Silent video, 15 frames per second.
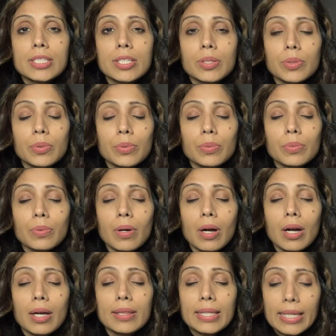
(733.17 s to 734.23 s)
to
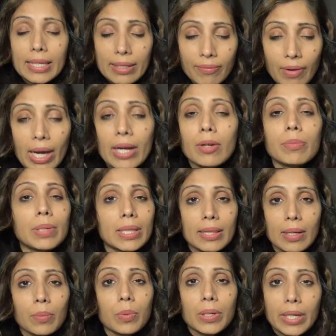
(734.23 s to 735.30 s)
the environment
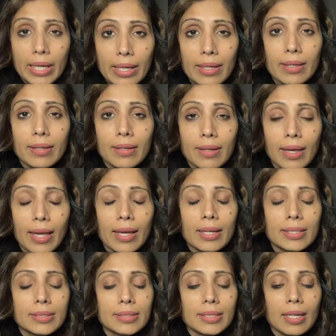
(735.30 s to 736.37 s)
that we're in,
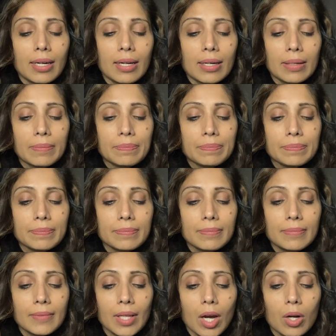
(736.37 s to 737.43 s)
and
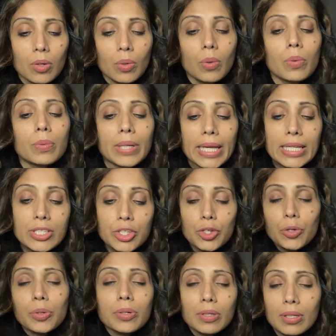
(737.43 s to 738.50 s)
our own
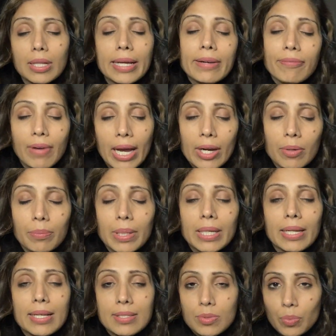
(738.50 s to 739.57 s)
internal environment
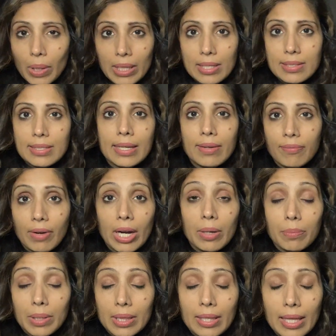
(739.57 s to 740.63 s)
as well as the
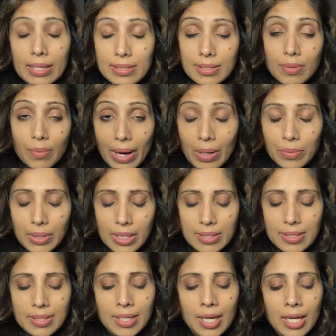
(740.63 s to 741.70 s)
environment that is around
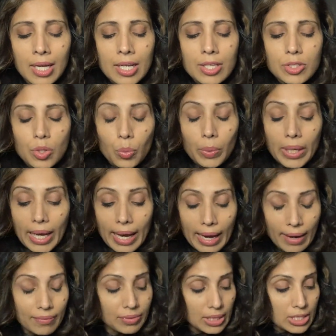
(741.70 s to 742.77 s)
us. So we
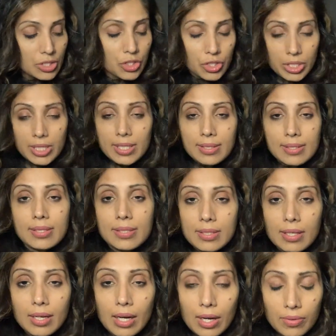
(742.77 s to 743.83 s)
have these sheets
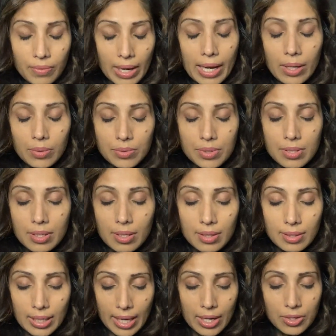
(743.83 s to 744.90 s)
around
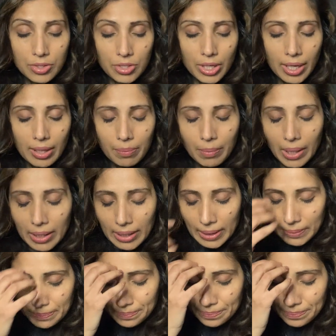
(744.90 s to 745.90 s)
the energetic body.